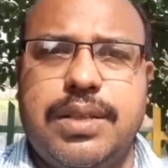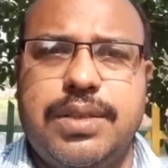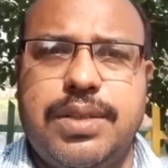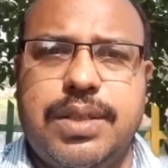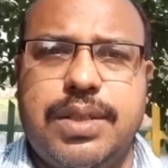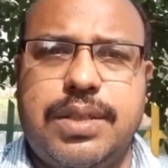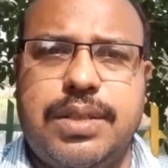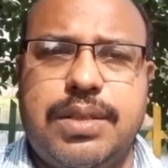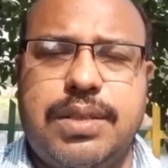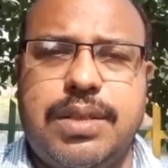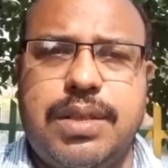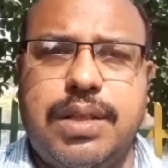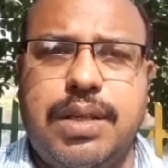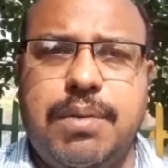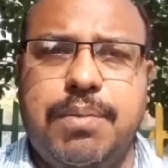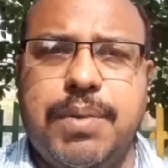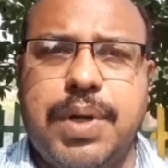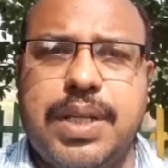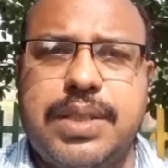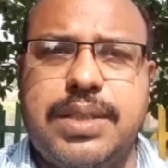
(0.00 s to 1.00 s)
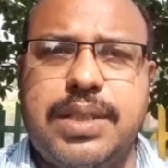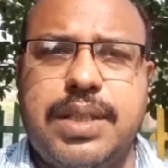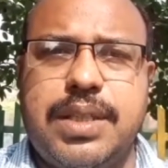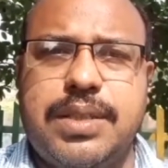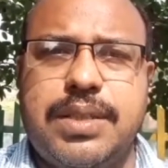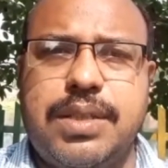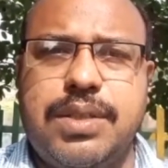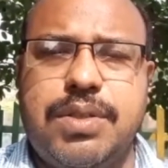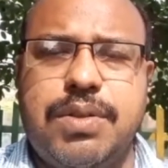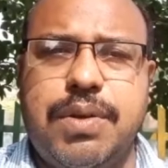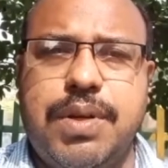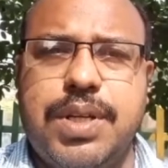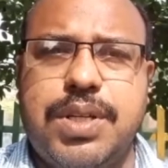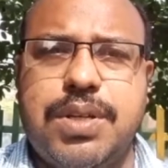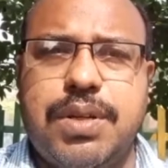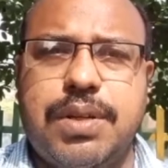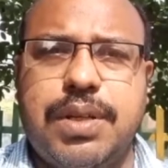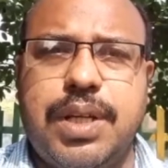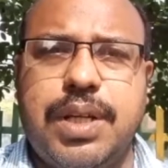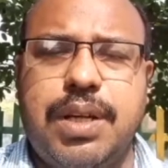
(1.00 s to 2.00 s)
just imagine a
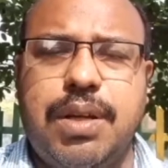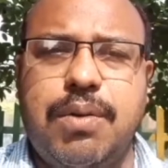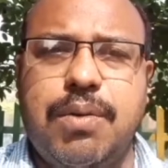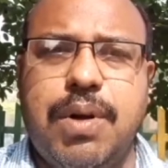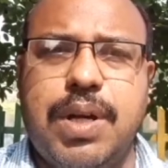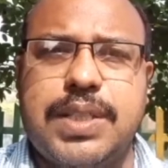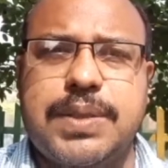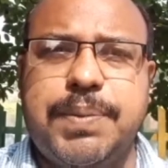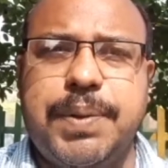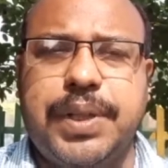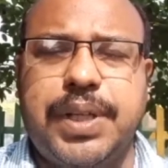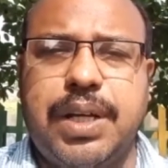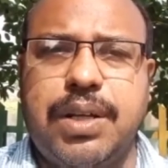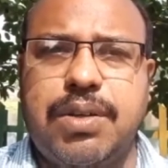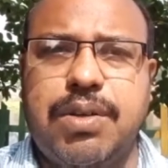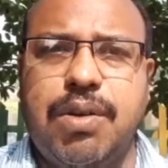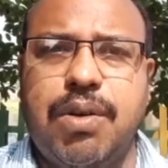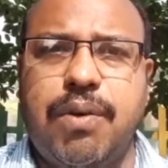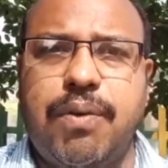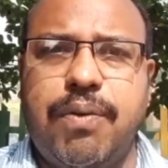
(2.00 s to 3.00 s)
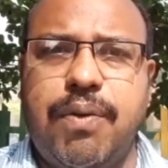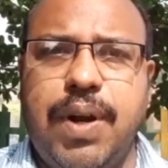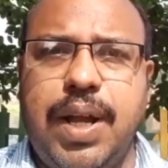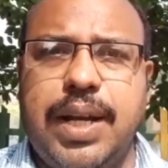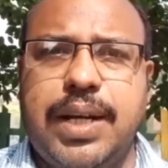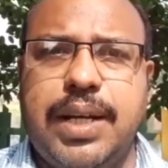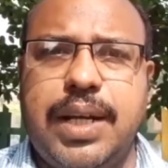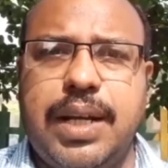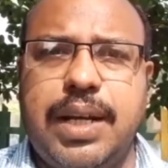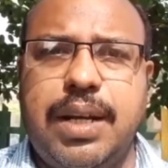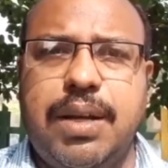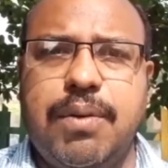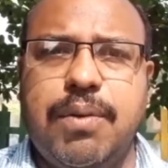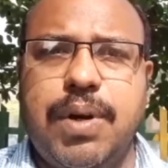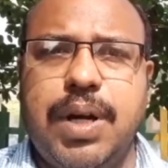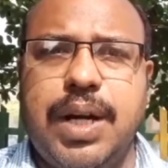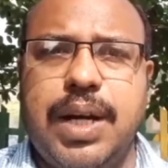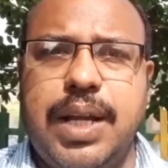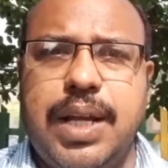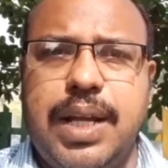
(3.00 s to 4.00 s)
situation that you are speaking to your friend and
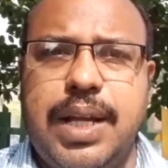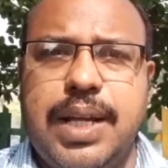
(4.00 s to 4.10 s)
you are